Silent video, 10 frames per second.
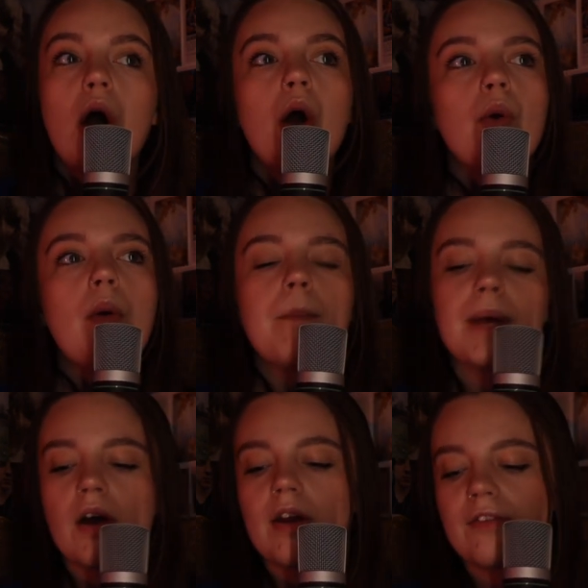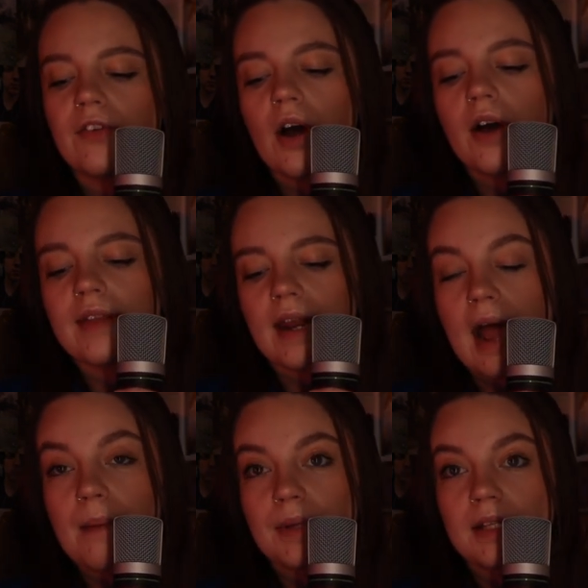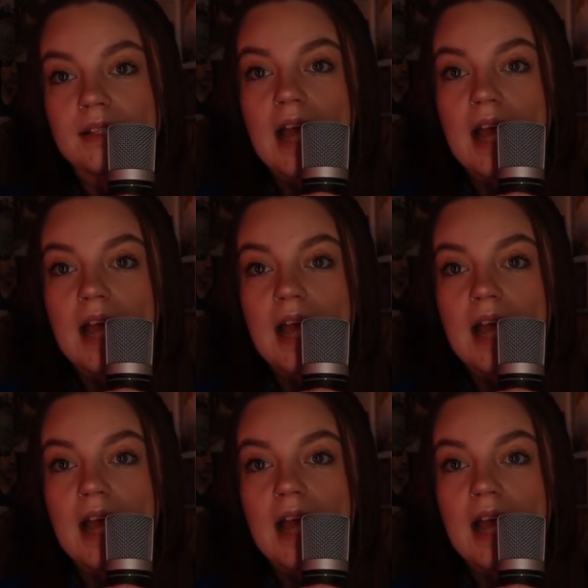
oh my God, I forgot that happened.